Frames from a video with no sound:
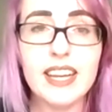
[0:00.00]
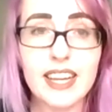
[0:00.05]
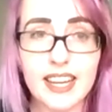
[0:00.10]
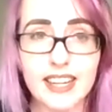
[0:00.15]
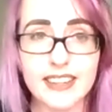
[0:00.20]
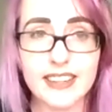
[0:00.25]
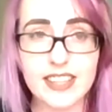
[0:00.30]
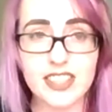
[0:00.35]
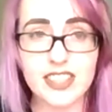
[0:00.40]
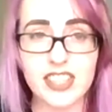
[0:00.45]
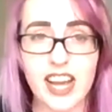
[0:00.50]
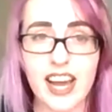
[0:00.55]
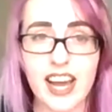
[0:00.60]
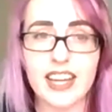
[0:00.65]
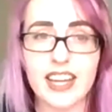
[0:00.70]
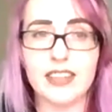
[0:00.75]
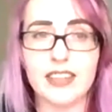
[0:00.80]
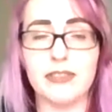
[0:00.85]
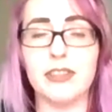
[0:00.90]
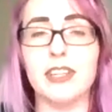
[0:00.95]
in the
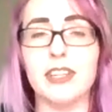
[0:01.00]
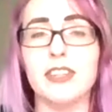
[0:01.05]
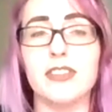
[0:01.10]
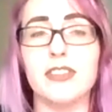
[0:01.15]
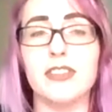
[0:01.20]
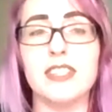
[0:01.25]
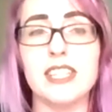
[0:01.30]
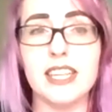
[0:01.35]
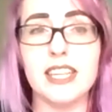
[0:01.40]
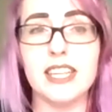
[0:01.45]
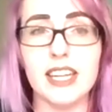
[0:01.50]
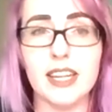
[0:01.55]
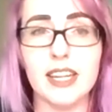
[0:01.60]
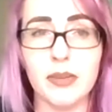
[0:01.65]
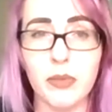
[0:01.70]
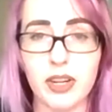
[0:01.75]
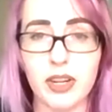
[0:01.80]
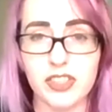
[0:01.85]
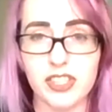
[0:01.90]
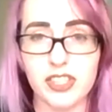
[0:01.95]
chat if you're interested
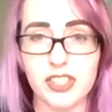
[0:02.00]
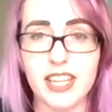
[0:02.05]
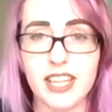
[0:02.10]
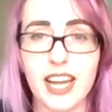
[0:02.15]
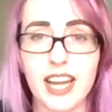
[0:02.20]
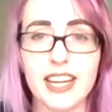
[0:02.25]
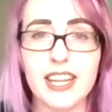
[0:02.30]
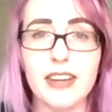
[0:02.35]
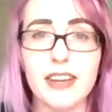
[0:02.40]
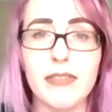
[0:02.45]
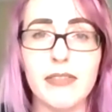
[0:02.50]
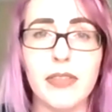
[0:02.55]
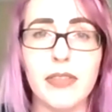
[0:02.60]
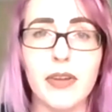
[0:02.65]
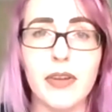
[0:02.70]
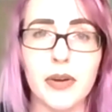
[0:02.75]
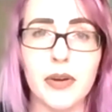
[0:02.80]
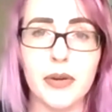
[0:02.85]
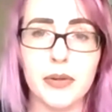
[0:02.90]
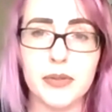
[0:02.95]
in watching any of
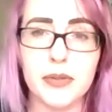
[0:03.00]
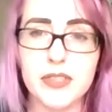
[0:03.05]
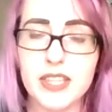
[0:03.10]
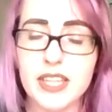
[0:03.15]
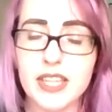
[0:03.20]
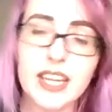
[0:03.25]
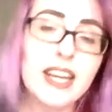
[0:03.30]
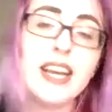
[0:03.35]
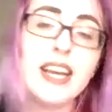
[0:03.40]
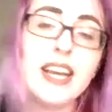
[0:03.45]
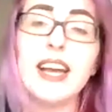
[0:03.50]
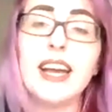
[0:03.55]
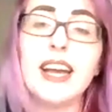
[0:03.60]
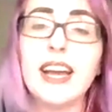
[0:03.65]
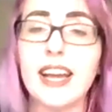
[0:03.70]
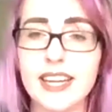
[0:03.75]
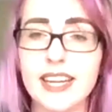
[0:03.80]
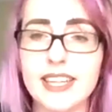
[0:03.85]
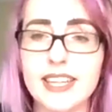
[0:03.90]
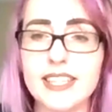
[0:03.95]
those.
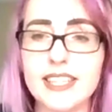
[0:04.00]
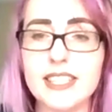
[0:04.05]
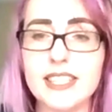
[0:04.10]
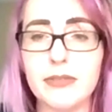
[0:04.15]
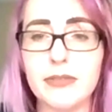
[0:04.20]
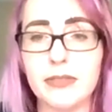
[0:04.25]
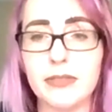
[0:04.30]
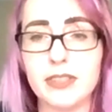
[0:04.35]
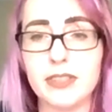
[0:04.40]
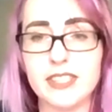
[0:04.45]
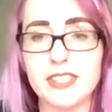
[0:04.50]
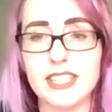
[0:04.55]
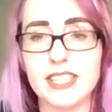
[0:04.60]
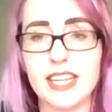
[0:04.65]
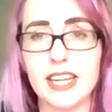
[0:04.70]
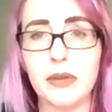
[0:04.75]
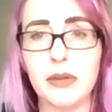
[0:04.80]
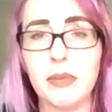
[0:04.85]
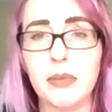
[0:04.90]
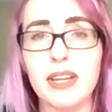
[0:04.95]
And for
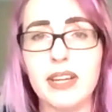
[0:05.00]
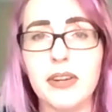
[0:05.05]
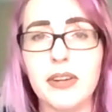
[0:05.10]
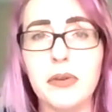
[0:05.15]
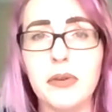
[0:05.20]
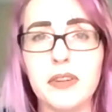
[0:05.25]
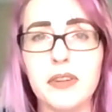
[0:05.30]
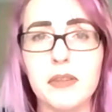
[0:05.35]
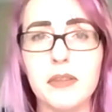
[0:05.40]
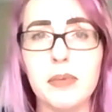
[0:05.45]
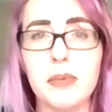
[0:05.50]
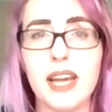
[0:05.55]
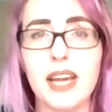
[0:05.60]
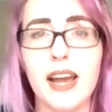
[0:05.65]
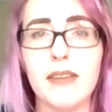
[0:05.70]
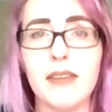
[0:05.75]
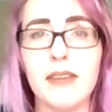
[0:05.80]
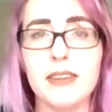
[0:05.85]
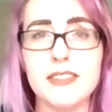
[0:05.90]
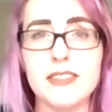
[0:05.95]
today, we are going to be
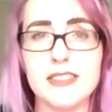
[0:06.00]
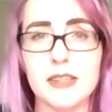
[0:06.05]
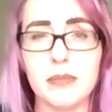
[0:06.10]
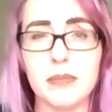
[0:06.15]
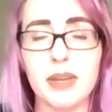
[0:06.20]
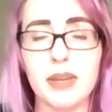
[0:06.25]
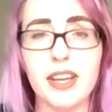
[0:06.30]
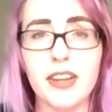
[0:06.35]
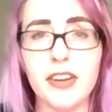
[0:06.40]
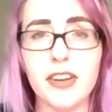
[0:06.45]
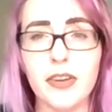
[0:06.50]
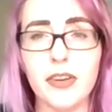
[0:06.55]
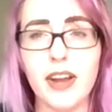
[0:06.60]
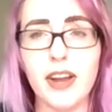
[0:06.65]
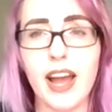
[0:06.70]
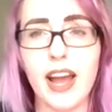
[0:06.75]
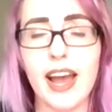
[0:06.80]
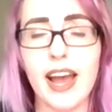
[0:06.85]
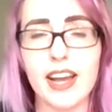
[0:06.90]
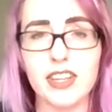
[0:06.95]
having some
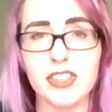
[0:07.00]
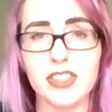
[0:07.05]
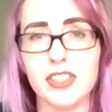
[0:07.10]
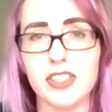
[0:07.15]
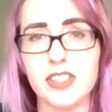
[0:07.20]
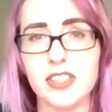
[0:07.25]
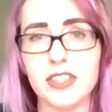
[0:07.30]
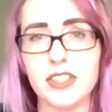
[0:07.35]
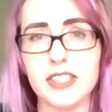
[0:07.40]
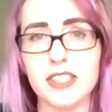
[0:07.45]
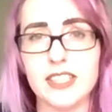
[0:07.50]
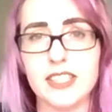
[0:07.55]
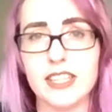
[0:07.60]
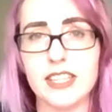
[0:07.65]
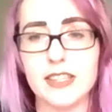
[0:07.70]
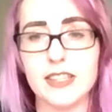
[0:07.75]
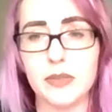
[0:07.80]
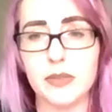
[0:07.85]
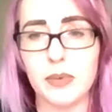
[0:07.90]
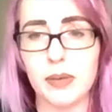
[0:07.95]
interaction during
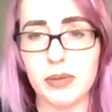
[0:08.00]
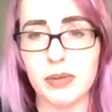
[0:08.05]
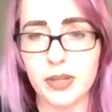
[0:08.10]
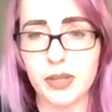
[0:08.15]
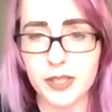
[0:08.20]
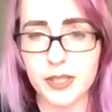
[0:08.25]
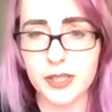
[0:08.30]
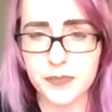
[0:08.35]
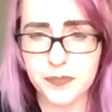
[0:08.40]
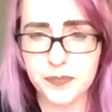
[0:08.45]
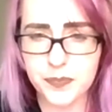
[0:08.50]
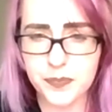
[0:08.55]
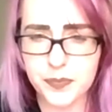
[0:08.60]
today's webinar.